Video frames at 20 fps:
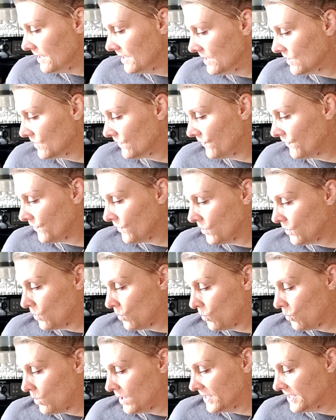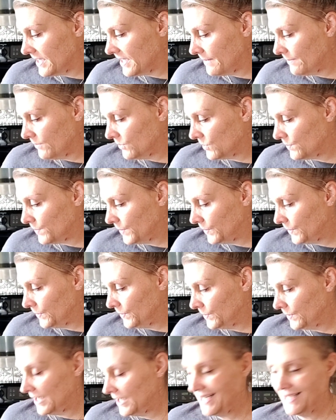this for 1
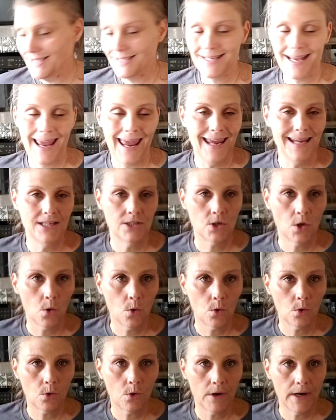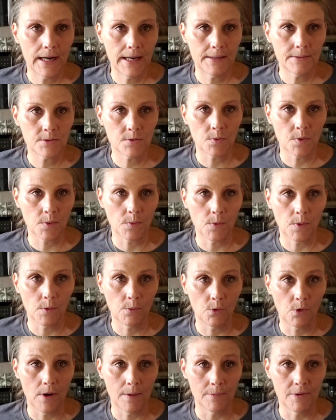tablespoon is 8 total grams with
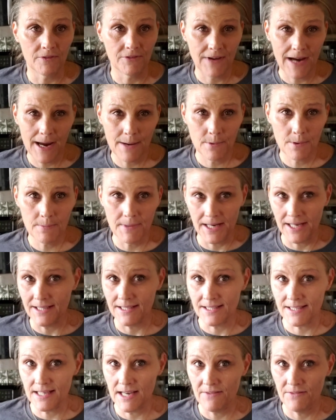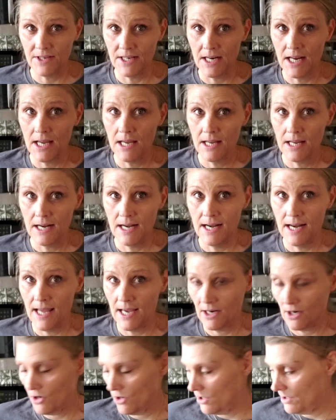1 gram of fiber, making 7
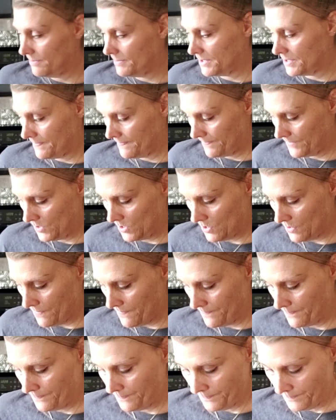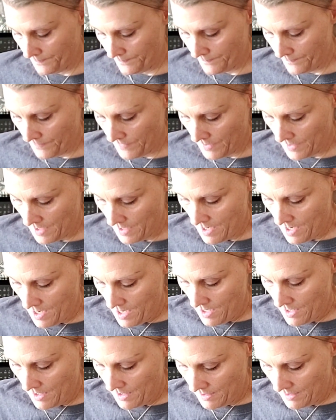net carbs. So
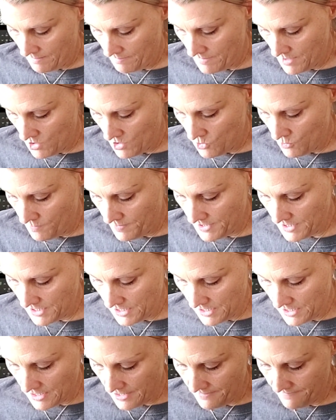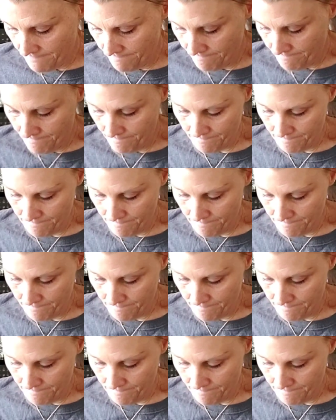let me open this up.